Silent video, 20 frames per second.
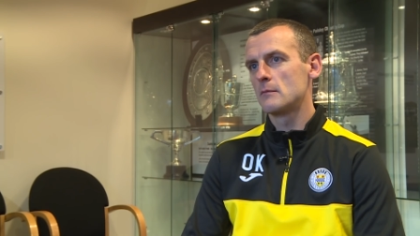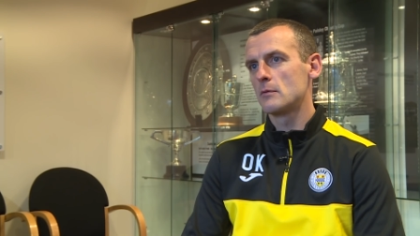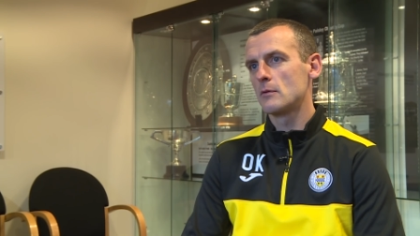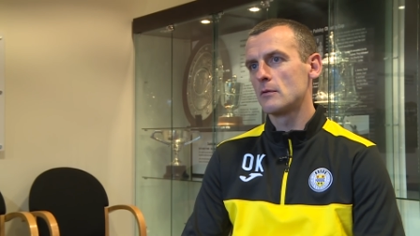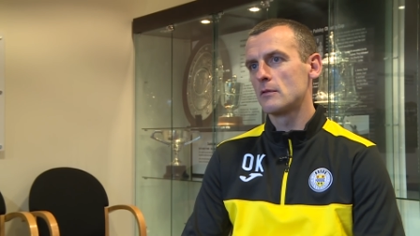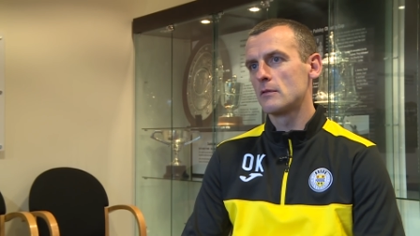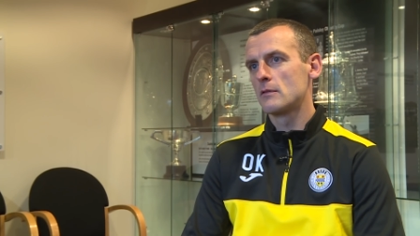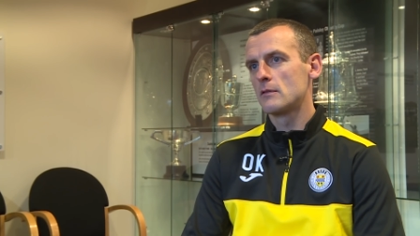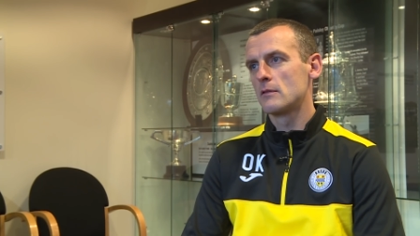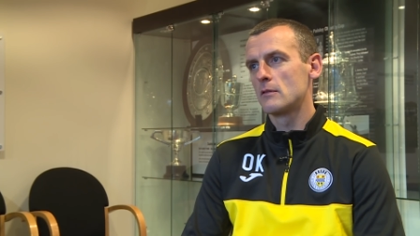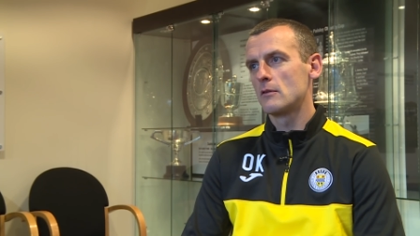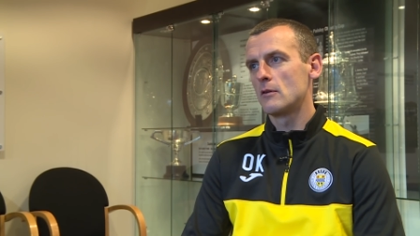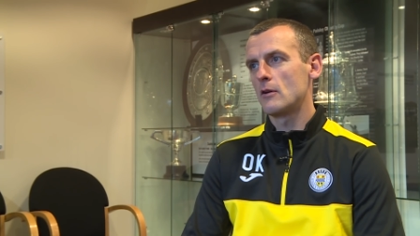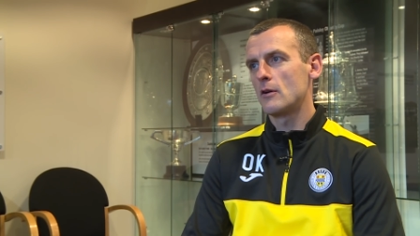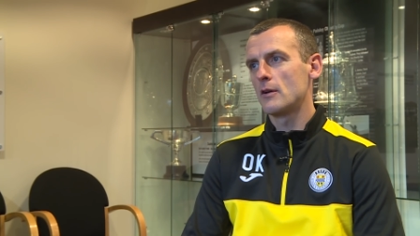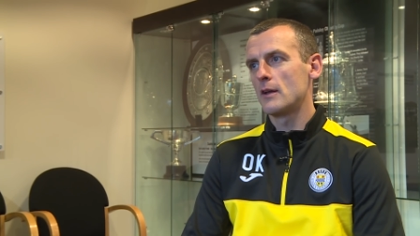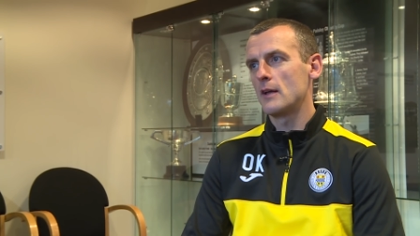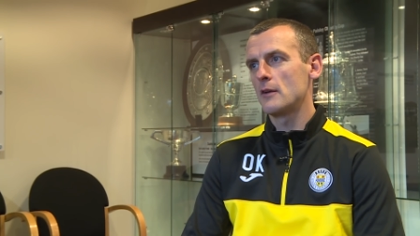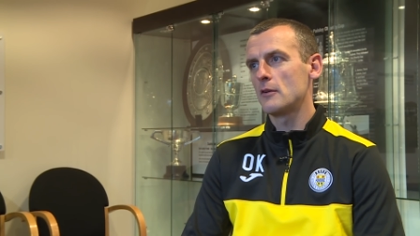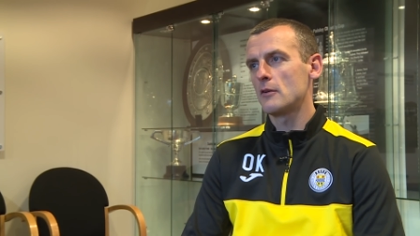both
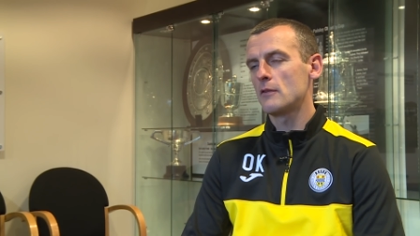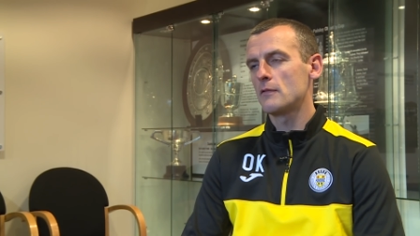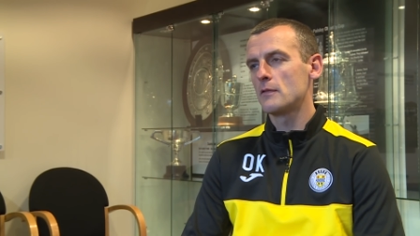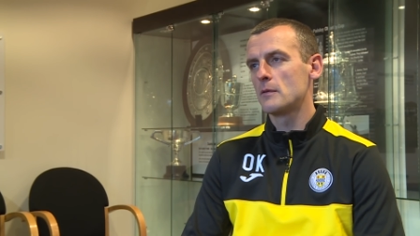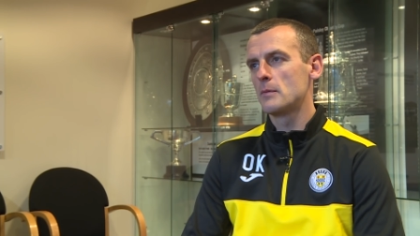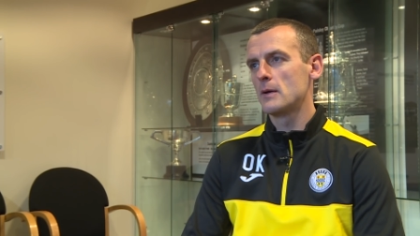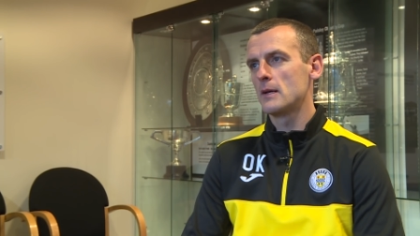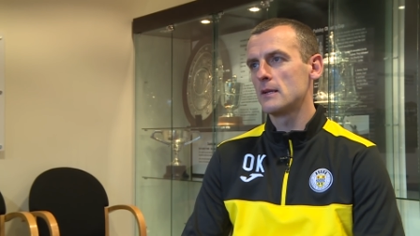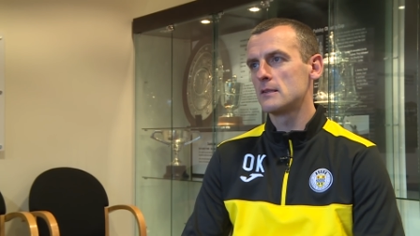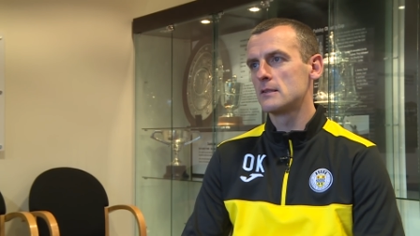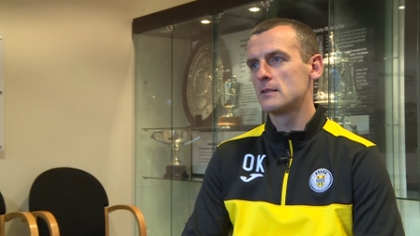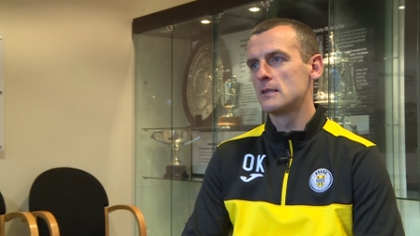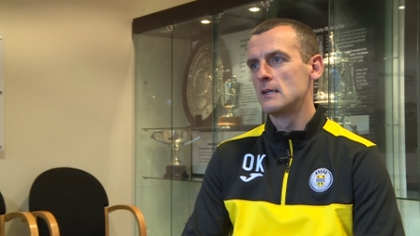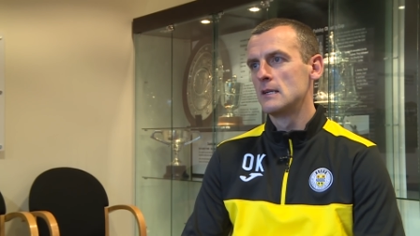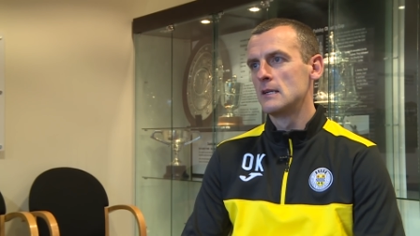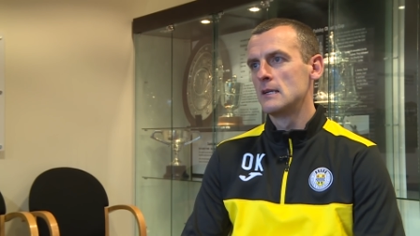on and off the pitch.